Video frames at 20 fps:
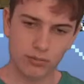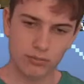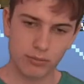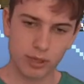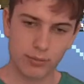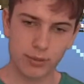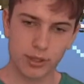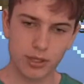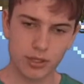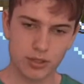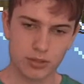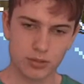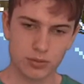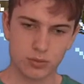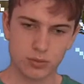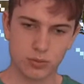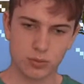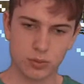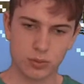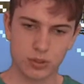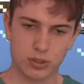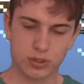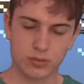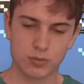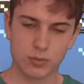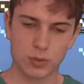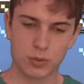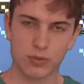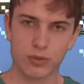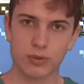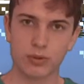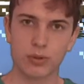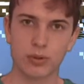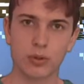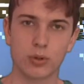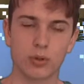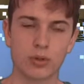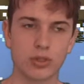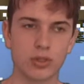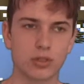Maybe I should watch more of the
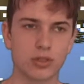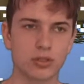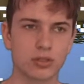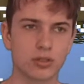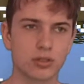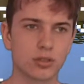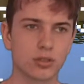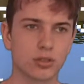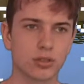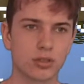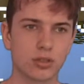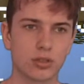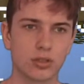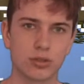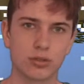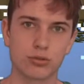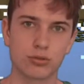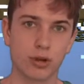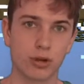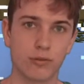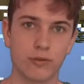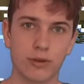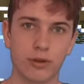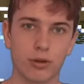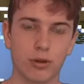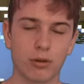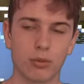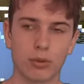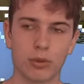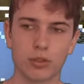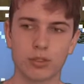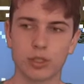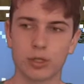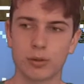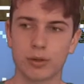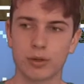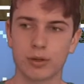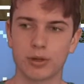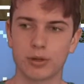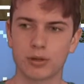recordings to try to figure out what's
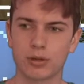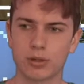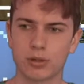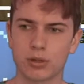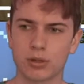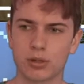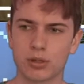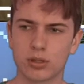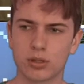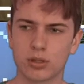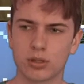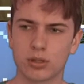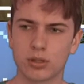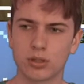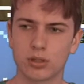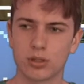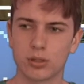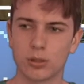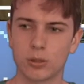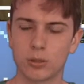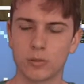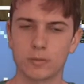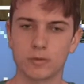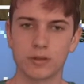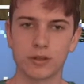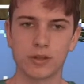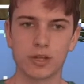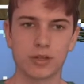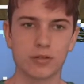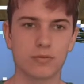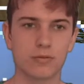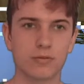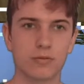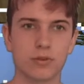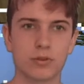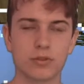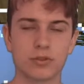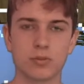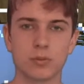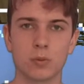going on. Hopefully that
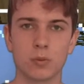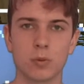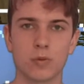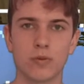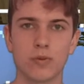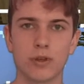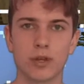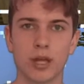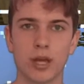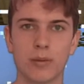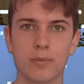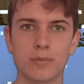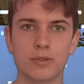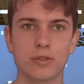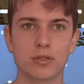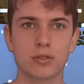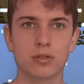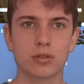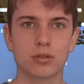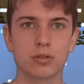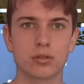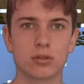fills in more of the gaps.